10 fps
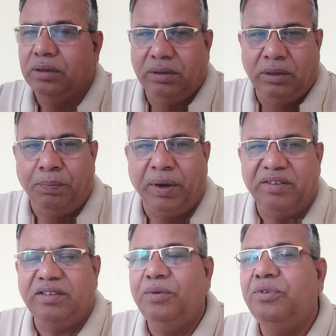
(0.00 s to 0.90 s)
The
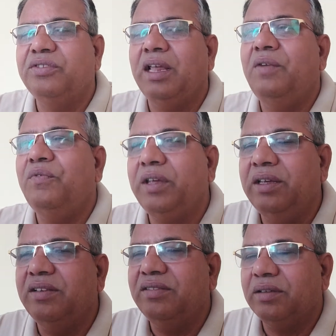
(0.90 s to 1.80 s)
perceived self
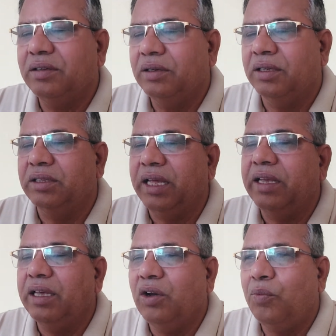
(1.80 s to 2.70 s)
is a
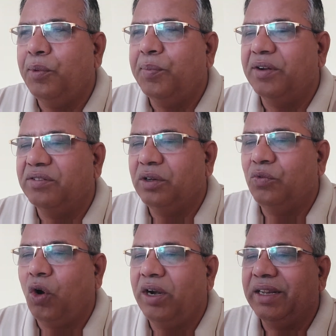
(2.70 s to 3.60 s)
thinking of a person
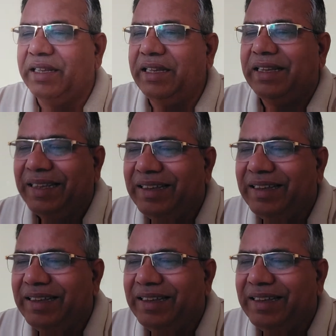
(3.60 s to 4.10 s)
what he